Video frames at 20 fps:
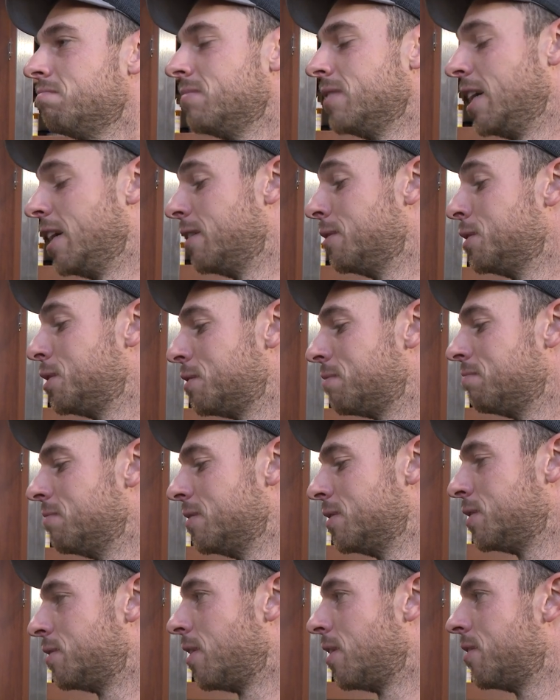yeah, it was
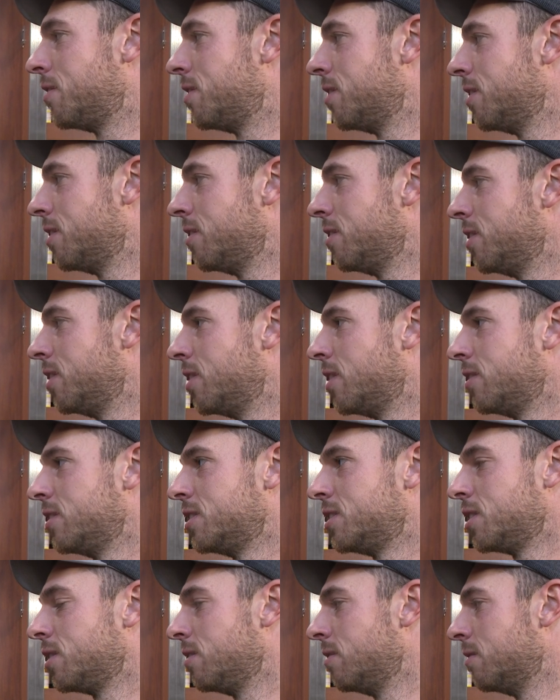fun to you know
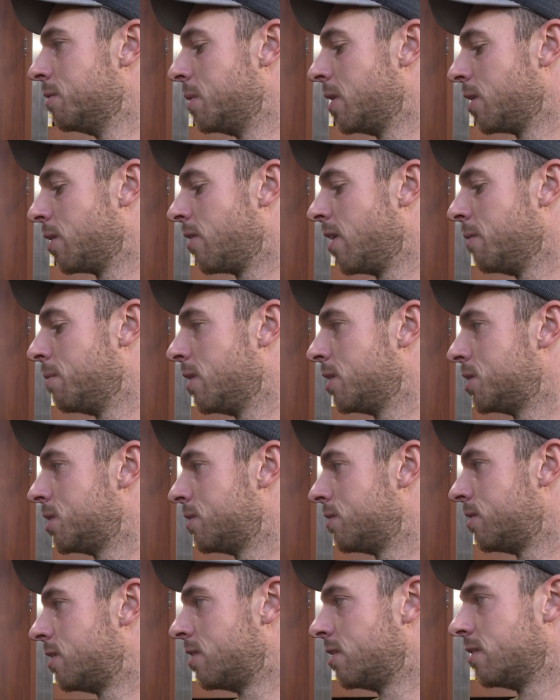he's a, been a great pitcher
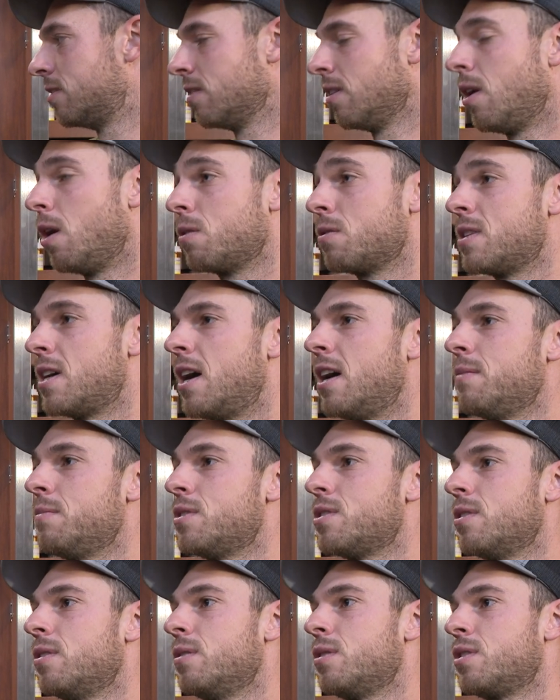for a long time,
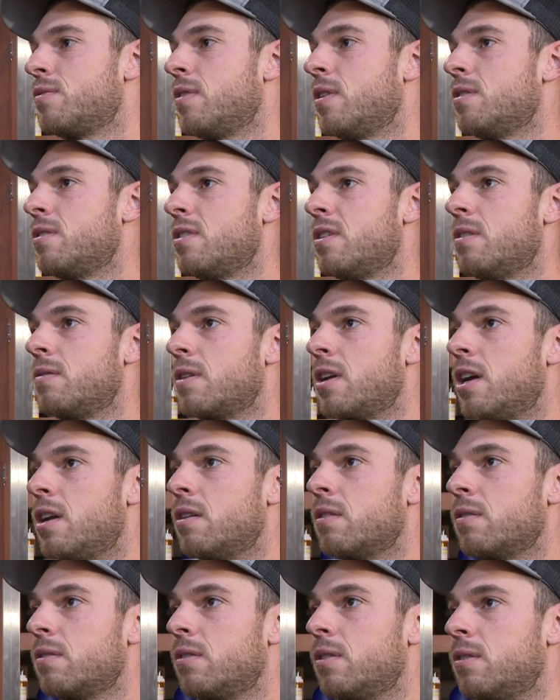so it was fun to kind
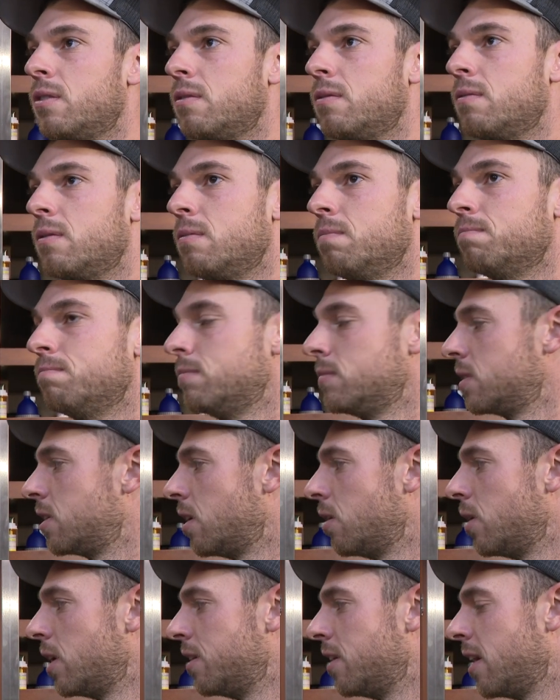of
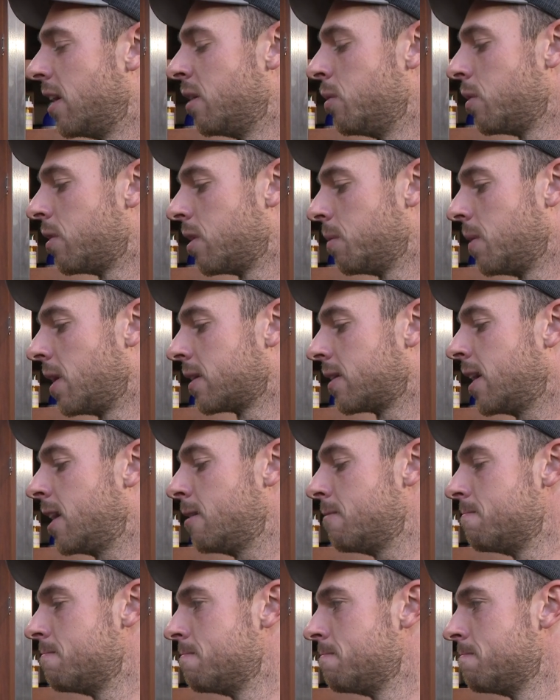go head to head with him like that.
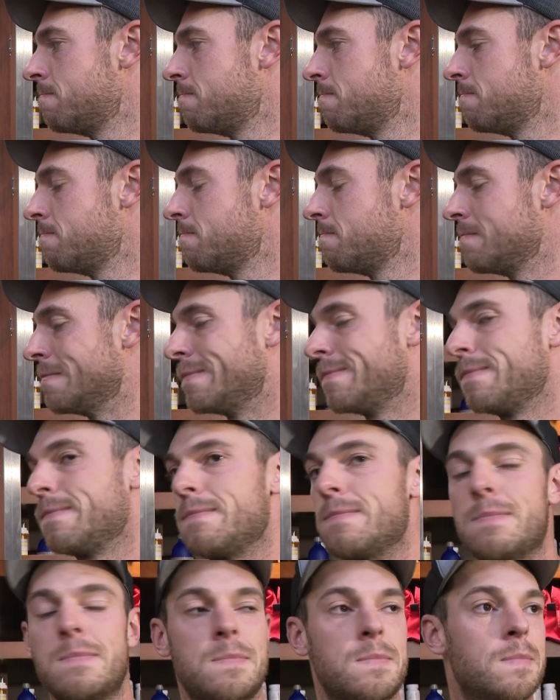Mm -hmm.
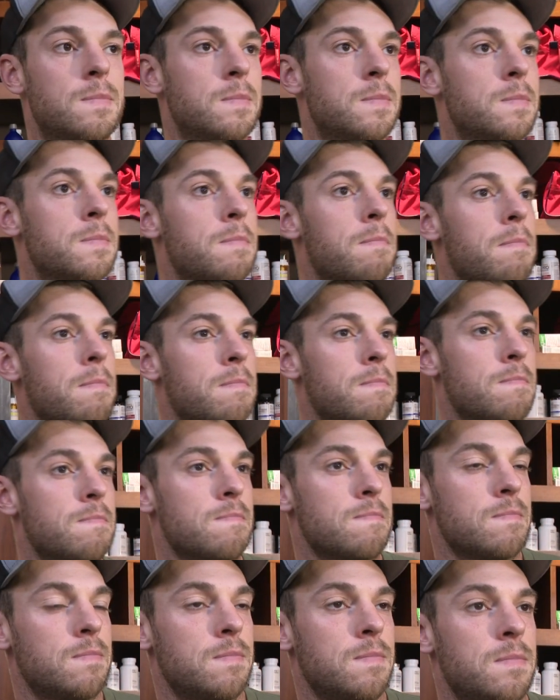Stephen kind of building on that
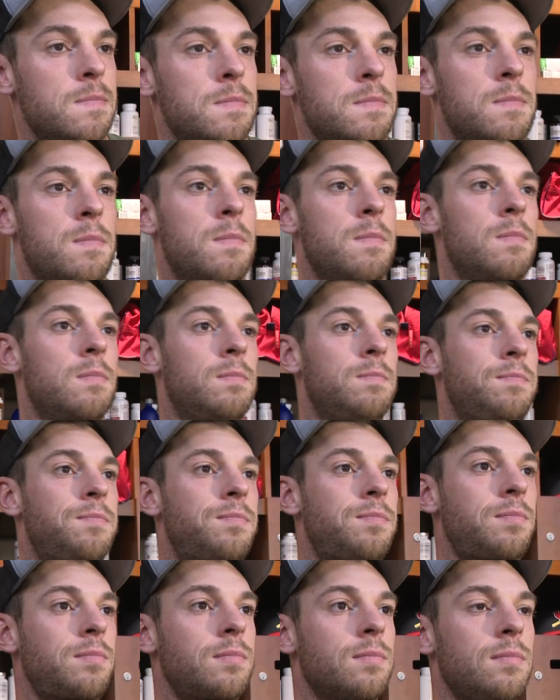question, not only to go
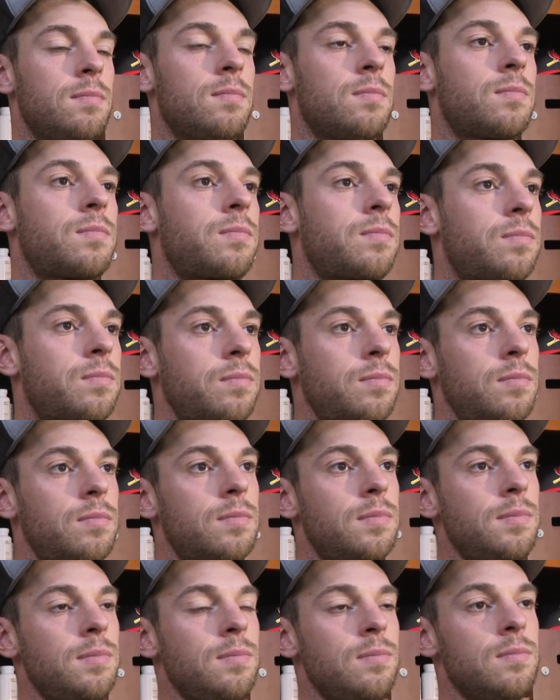hand in hand with
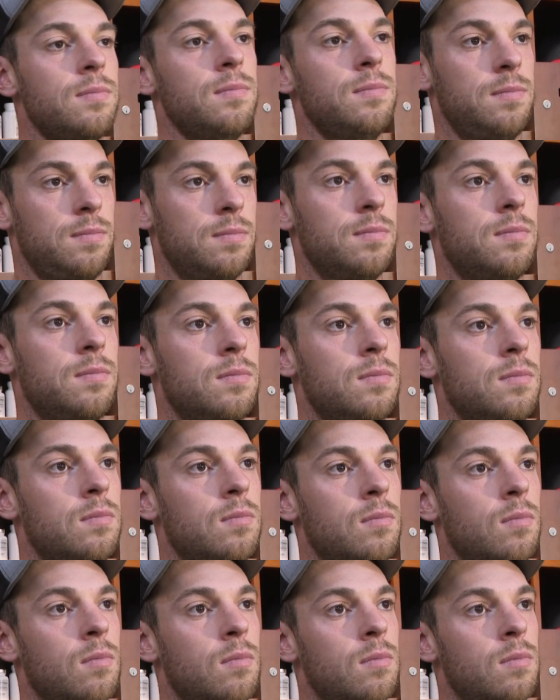Zack Greinke, but to do it
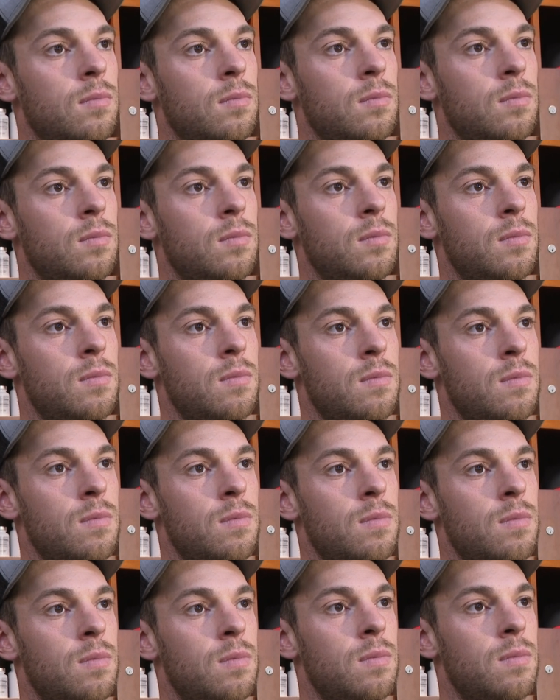at Busch Stadium in front of
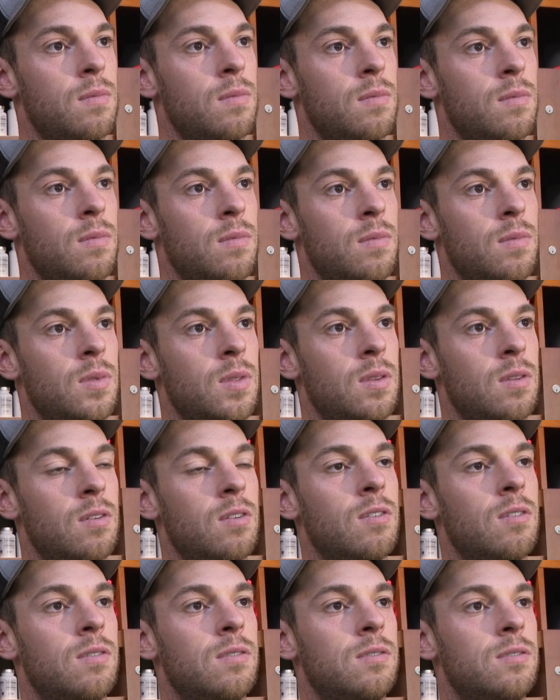the Cardinal faithful as a
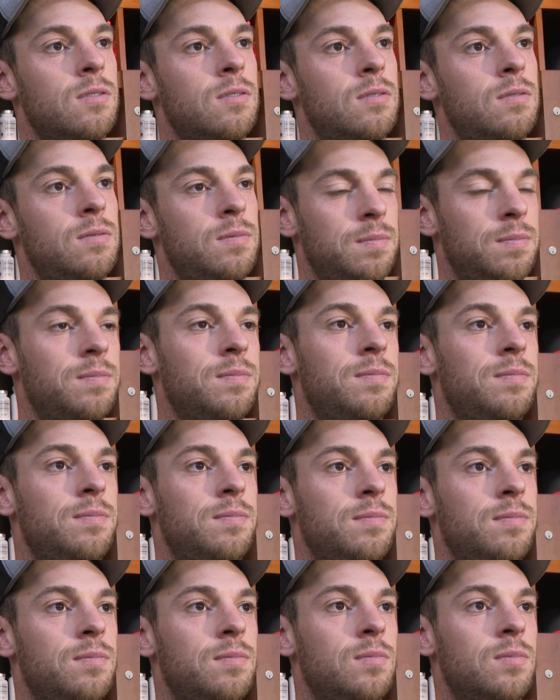new Cardinal.
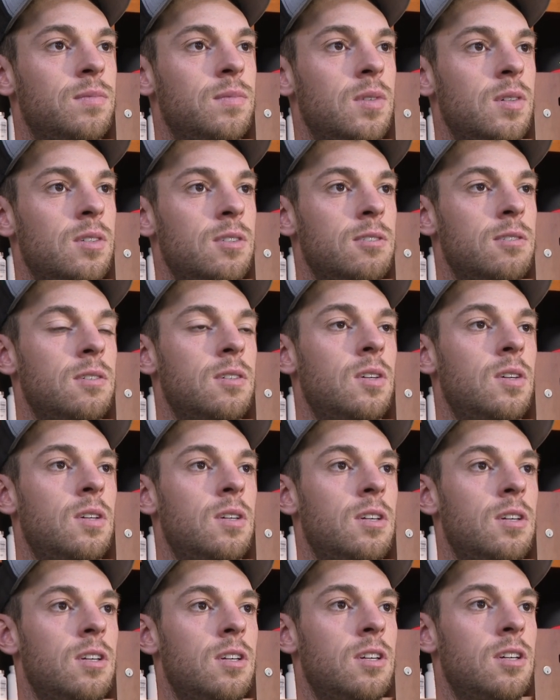had that feel to get all that love
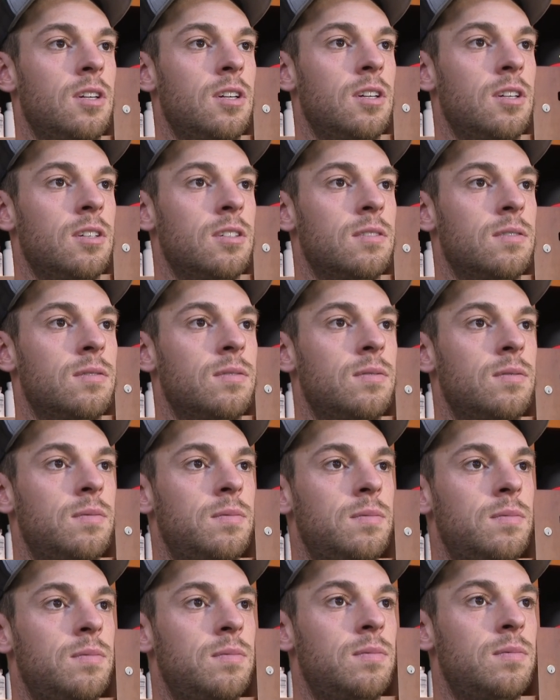from the fans and to give them
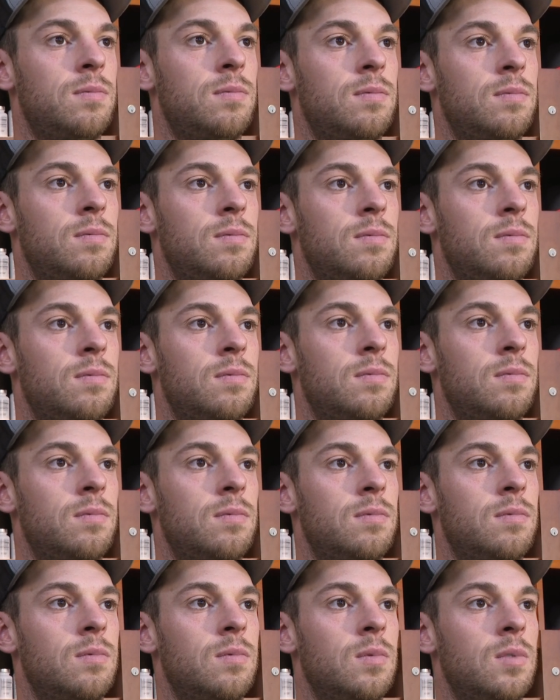something really impressive to
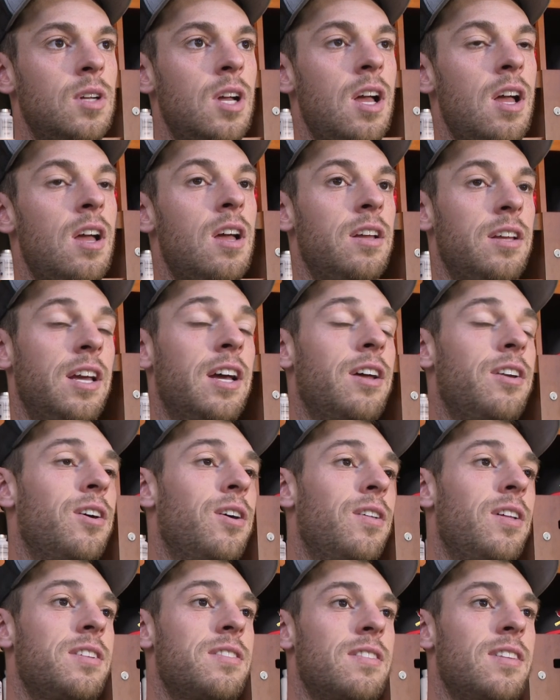watch? Yeah,
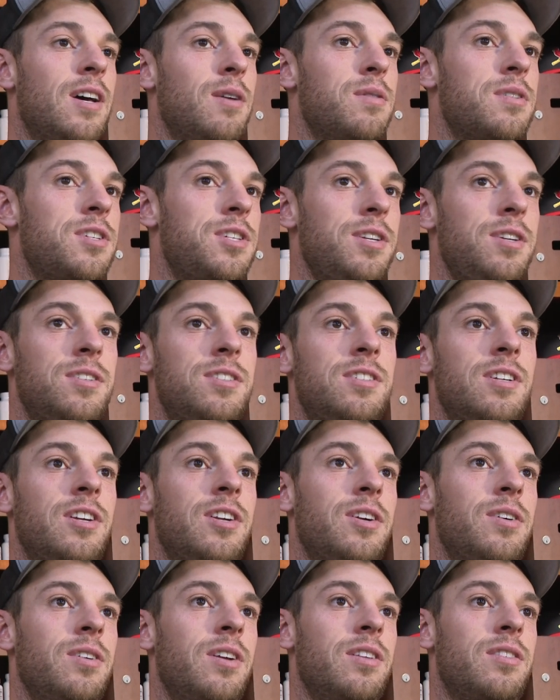no, that, that was huge. You
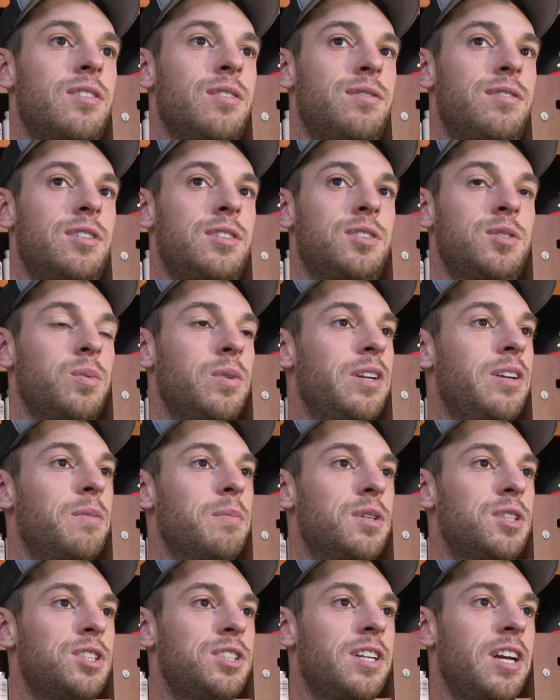know, get the first win at
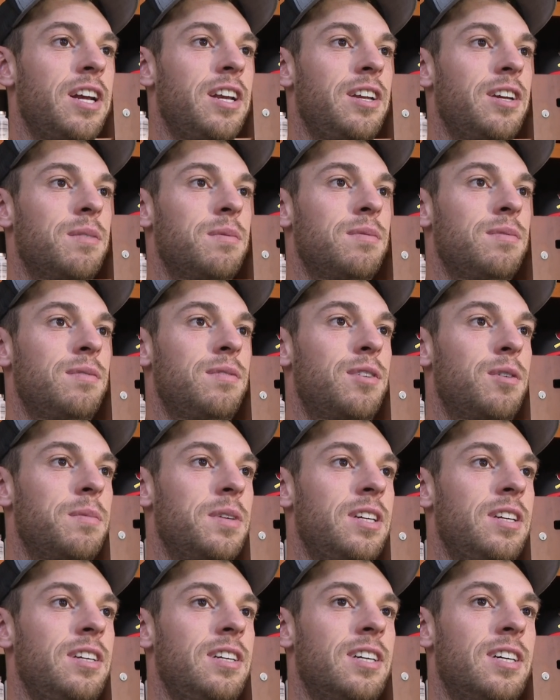Busch Stadium for
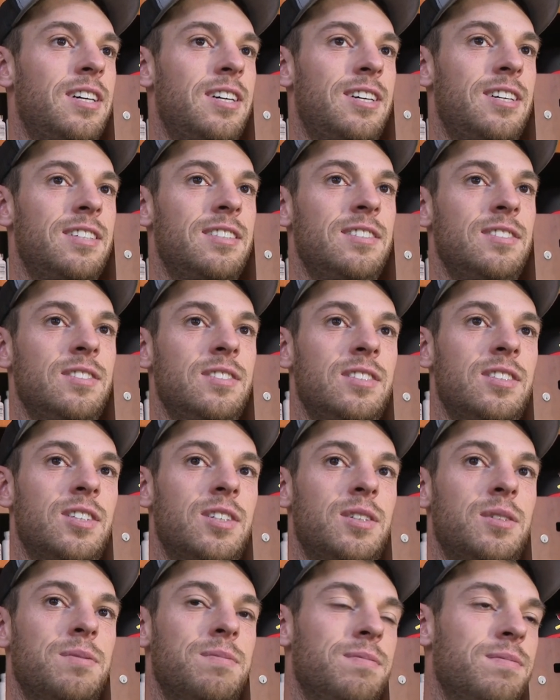me. Uh, you
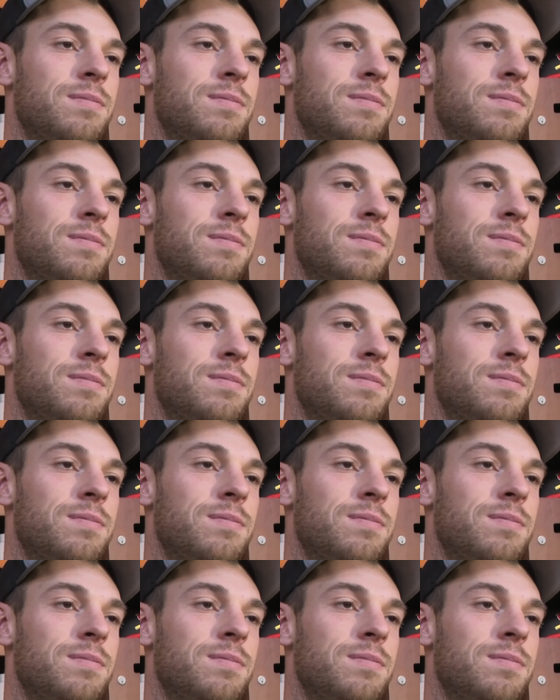know,